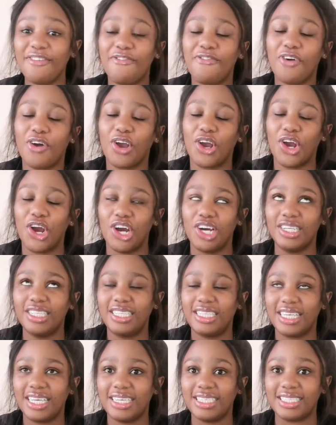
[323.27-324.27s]
I
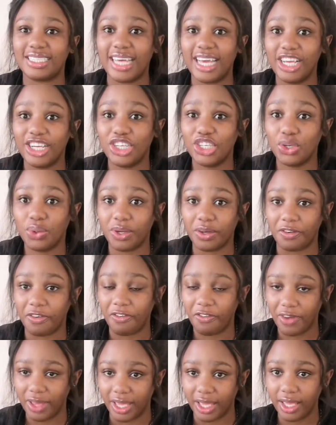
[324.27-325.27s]
forgot is the issuing
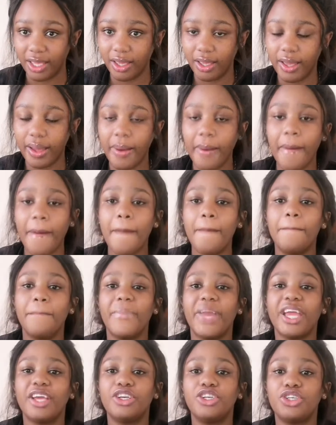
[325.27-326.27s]
fee.
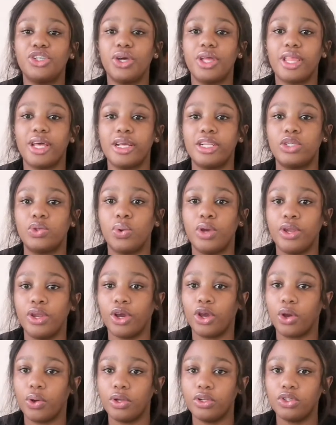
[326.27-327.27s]
Make sure that when
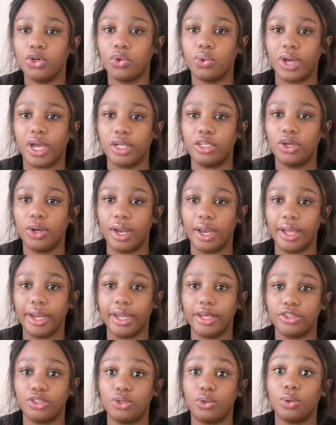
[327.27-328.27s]
you're going to write your
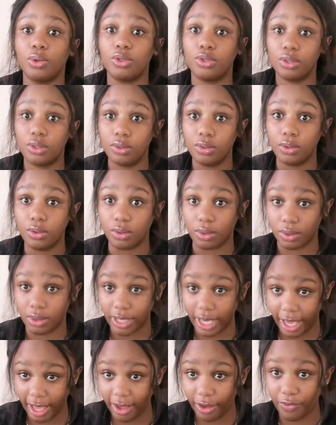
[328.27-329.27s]
learners, you
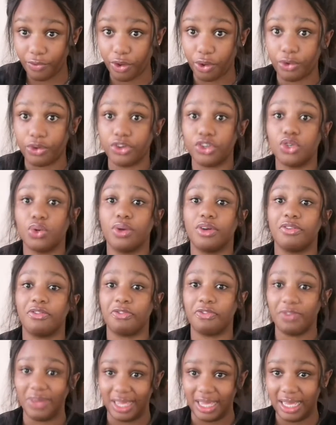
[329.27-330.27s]
have your issuing
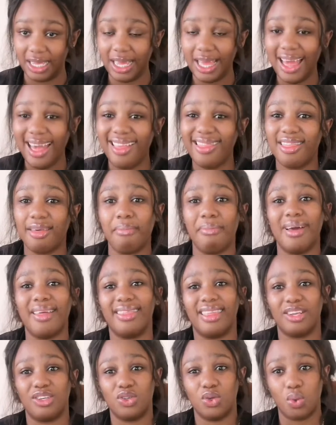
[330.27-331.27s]
fee, the
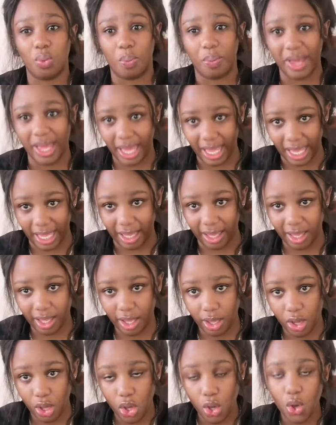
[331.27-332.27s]
money that you pay
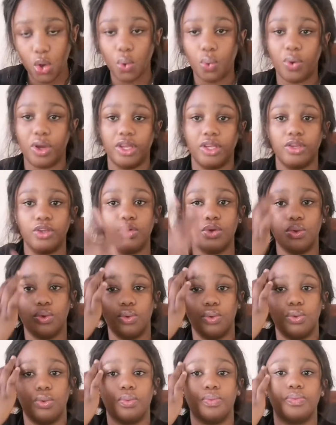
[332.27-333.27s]
when
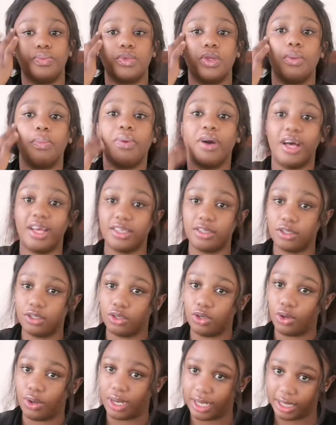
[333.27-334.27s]
you
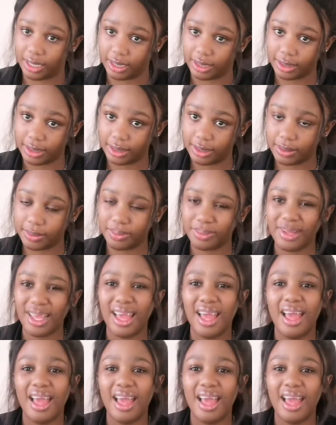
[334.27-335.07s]
passed your learners.